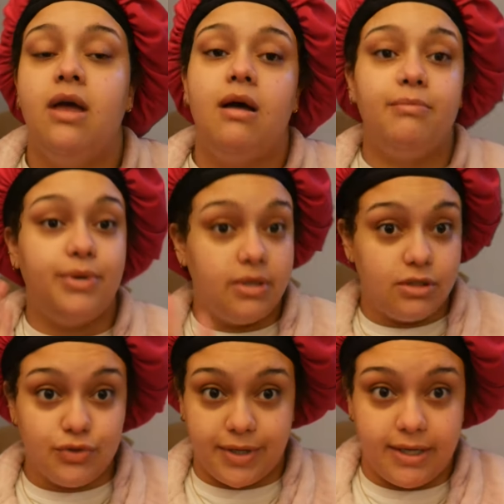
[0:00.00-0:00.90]
gonna put it on the
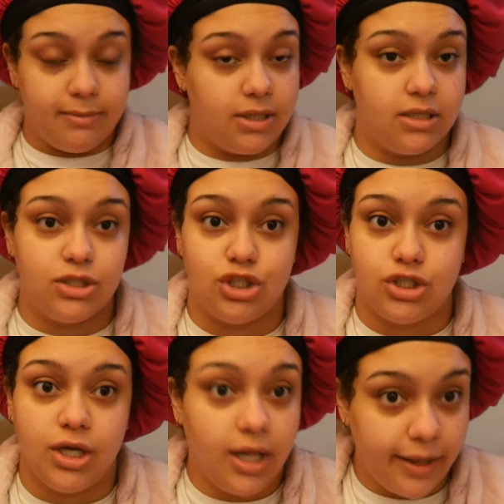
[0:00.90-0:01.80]
screen, because
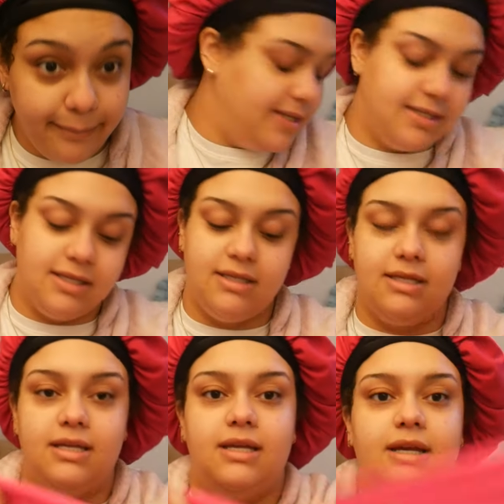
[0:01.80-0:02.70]
shut up. Basically,